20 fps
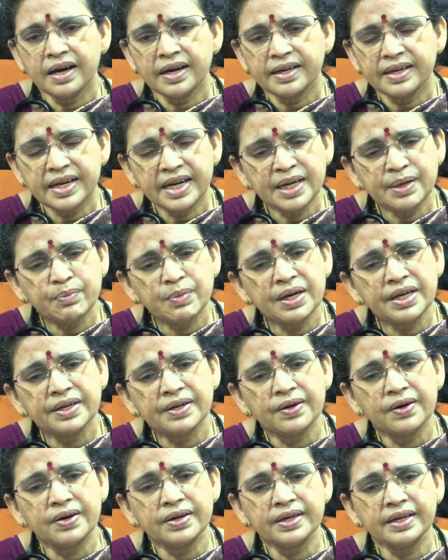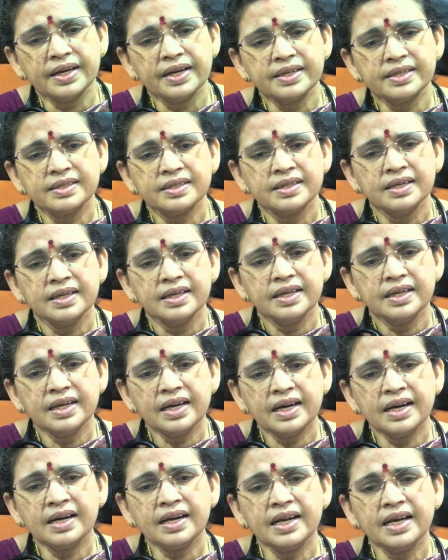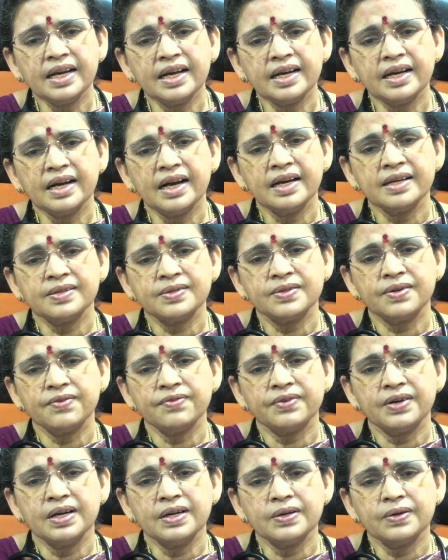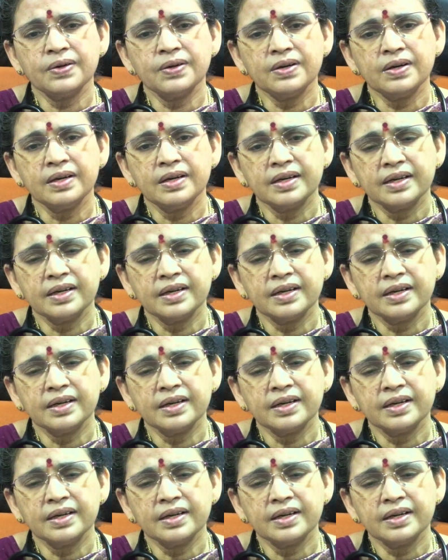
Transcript: treatment targets, yearly cost of control